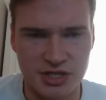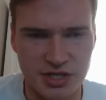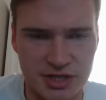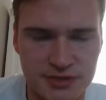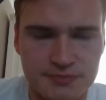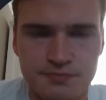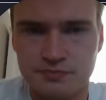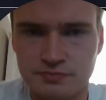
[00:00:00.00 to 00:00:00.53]

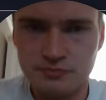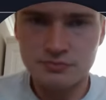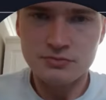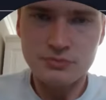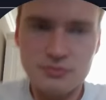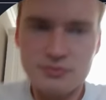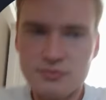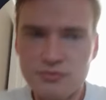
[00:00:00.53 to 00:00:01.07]
here,
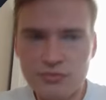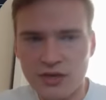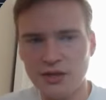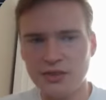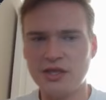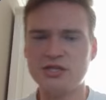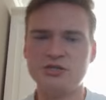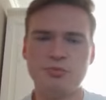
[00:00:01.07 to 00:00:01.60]

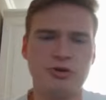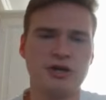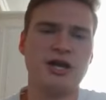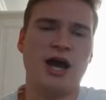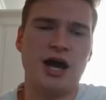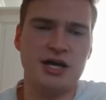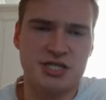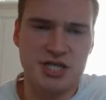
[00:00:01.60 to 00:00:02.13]
there's a pretty
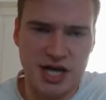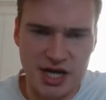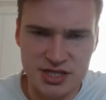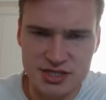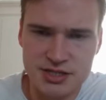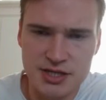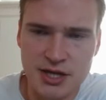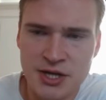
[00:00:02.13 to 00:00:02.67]
high
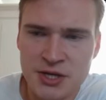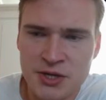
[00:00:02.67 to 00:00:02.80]
chance